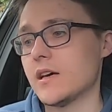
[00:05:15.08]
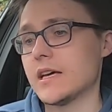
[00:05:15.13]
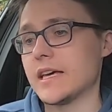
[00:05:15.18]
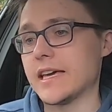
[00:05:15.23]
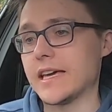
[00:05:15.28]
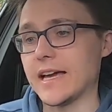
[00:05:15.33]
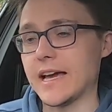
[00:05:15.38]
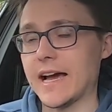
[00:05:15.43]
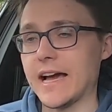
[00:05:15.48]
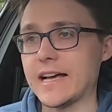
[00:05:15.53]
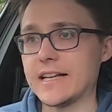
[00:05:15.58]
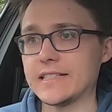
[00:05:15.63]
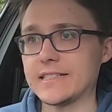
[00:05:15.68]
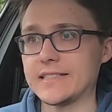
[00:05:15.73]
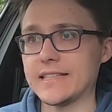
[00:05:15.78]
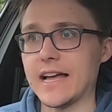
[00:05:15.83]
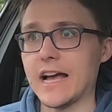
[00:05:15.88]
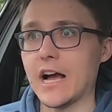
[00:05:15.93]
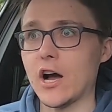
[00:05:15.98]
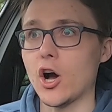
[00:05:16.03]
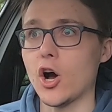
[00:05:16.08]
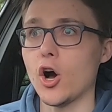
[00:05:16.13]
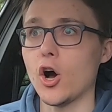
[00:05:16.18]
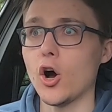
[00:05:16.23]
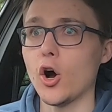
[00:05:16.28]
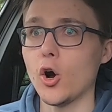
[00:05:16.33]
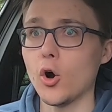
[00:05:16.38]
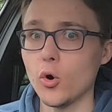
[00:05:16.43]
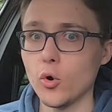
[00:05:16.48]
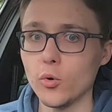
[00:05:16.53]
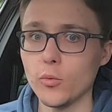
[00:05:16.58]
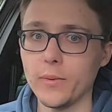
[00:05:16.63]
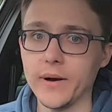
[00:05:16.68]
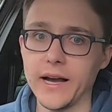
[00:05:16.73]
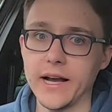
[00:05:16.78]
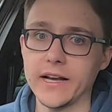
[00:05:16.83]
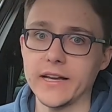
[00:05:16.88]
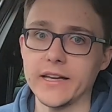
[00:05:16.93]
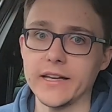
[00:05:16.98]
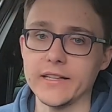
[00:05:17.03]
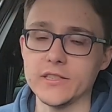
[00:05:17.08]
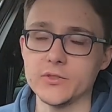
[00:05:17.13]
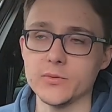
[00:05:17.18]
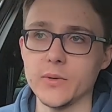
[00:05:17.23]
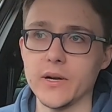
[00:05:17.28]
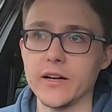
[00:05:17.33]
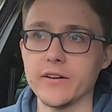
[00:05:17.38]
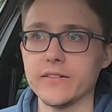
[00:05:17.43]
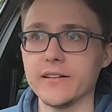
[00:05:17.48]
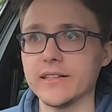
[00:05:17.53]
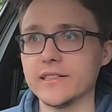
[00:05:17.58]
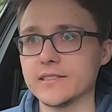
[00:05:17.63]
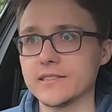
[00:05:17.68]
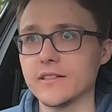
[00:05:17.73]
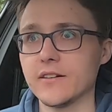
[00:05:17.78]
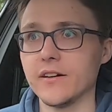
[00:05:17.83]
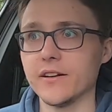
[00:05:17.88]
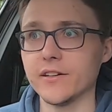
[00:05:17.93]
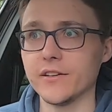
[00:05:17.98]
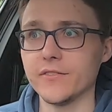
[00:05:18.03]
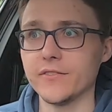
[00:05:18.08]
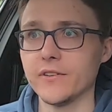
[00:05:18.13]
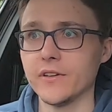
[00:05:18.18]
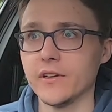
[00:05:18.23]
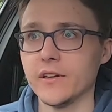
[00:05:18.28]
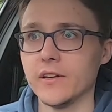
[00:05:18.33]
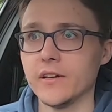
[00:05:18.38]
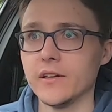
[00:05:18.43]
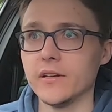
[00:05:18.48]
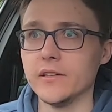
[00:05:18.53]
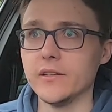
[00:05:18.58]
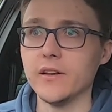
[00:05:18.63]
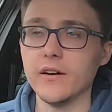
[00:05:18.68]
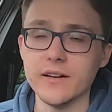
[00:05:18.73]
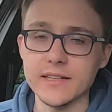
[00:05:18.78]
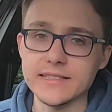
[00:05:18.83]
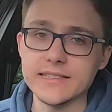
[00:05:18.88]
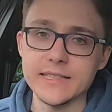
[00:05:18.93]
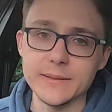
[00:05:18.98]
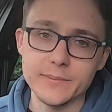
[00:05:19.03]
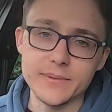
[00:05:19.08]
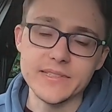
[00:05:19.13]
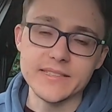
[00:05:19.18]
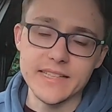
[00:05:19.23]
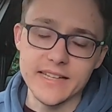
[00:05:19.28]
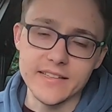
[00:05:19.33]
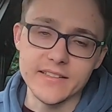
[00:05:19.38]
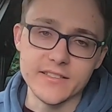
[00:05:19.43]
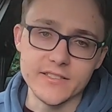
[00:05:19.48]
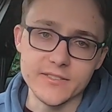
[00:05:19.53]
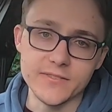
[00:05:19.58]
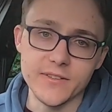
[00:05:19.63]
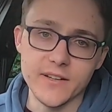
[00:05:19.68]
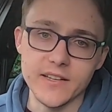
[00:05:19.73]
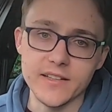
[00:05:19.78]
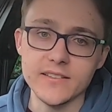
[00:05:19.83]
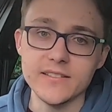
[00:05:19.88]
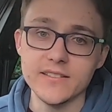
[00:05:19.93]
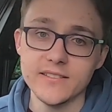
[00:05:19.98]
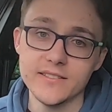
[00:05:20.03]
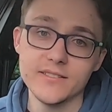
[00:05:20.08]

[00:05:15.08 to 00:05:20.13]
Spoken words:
it has that whole package where it's kind of 90% as fun